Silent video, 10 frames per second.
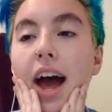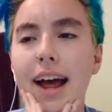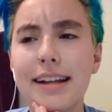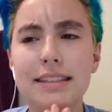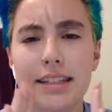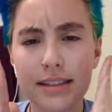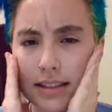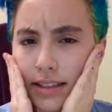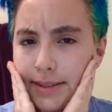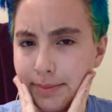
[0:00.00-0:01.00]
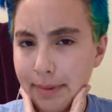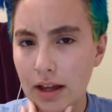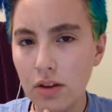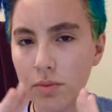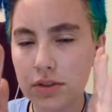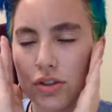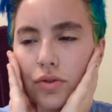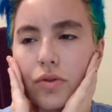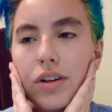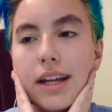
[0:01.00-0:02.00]
And it doesn't smell, which
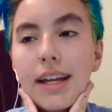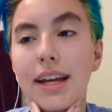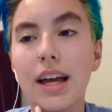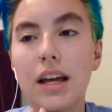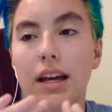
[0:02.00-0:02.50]
is great.